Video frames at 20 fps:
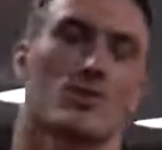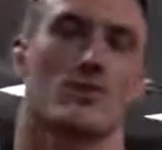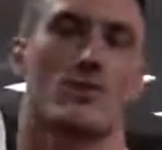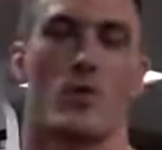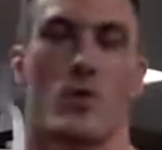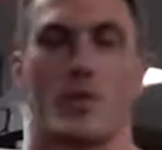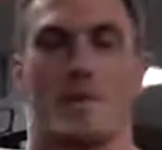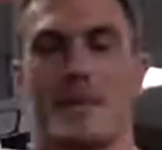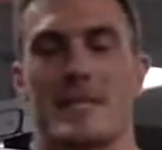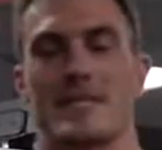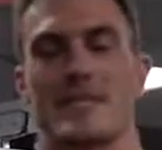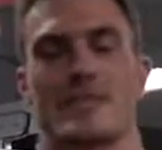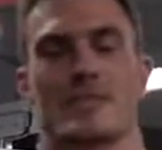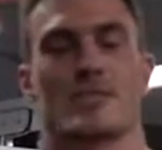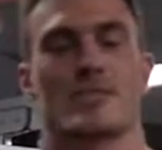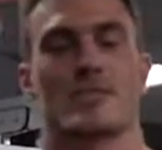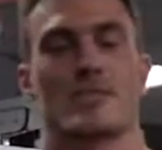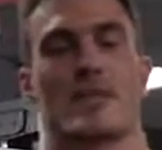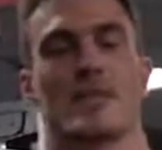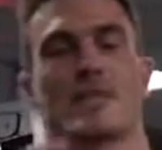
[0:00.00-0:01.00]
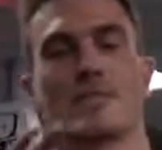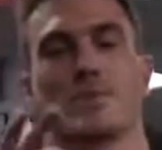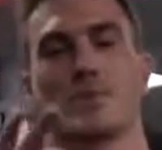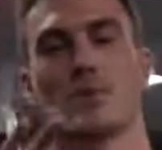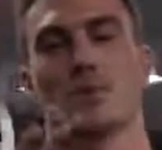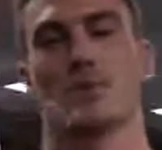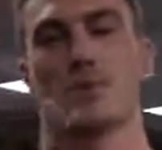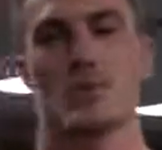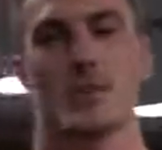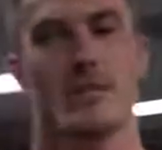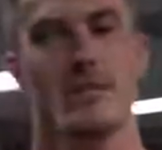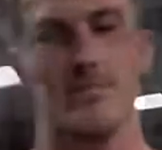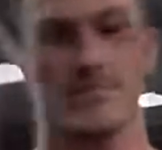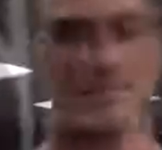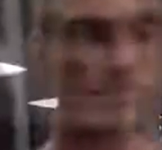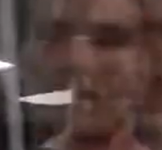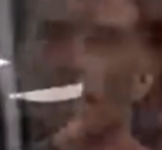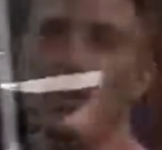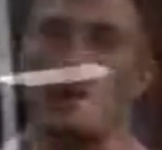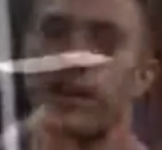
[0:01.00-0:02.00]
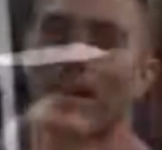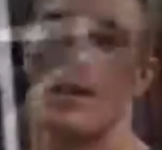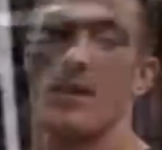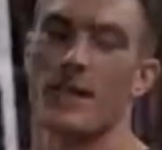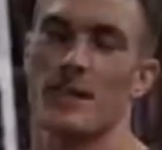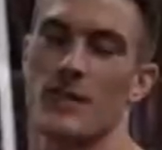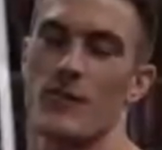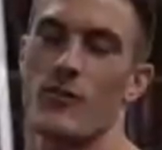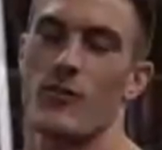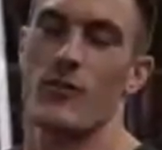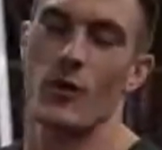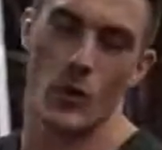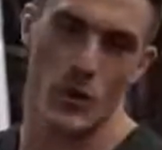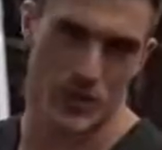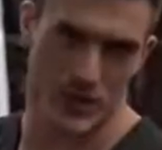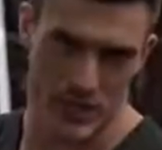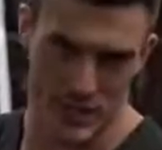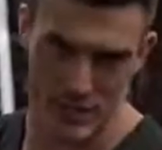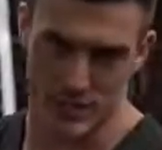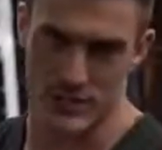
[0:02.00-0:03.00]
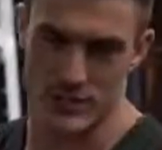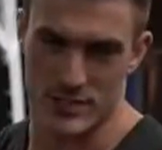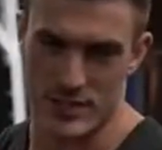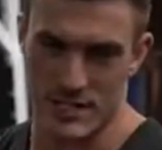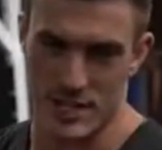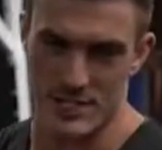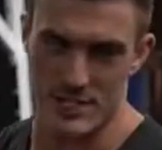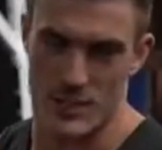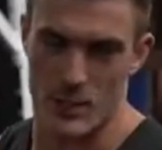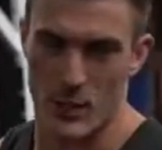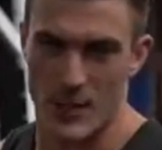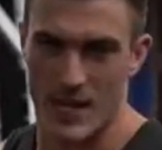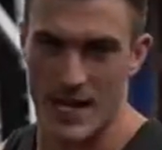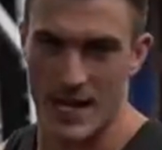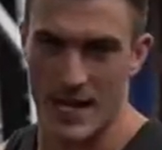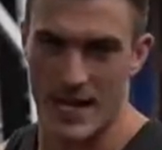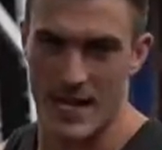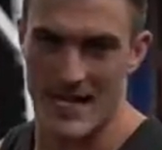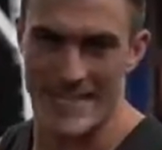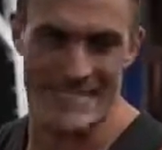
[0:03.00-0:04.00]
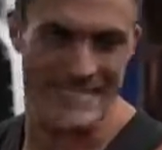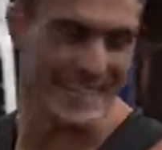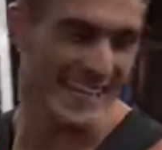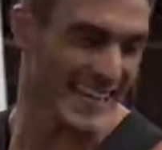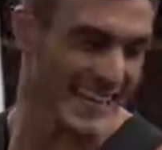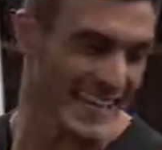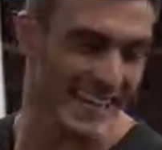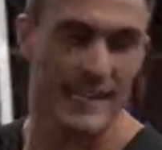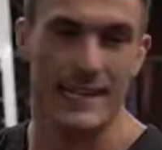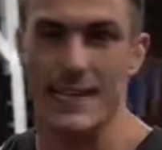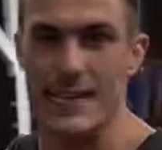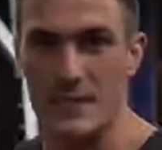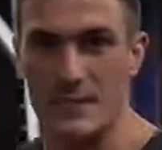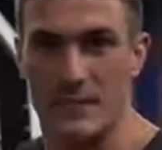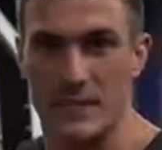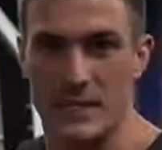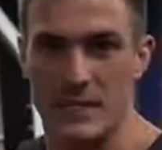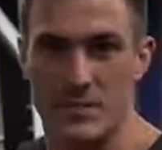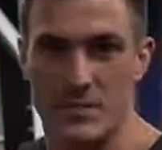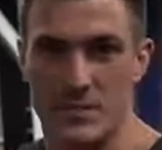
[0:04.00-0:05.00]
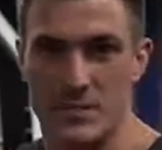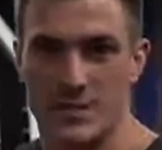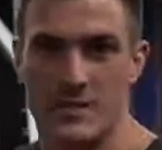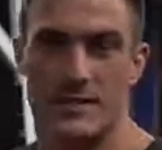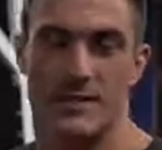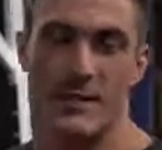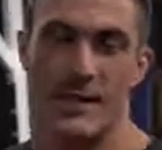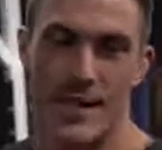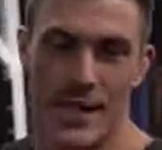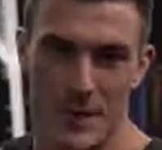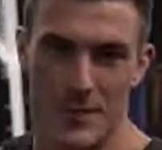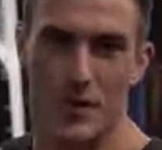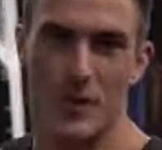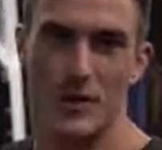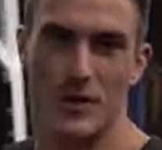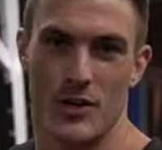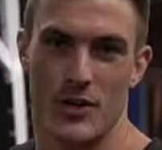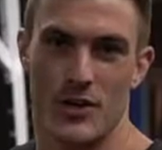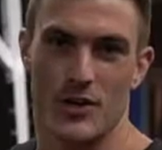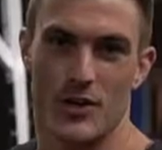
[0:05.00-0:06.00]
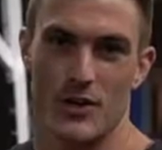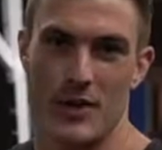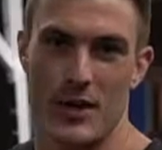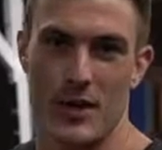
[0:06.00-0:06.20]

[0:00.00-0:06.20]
your form. That's exercise number 3. All right, the fourth exercise that we got is an incline bench hammer curl.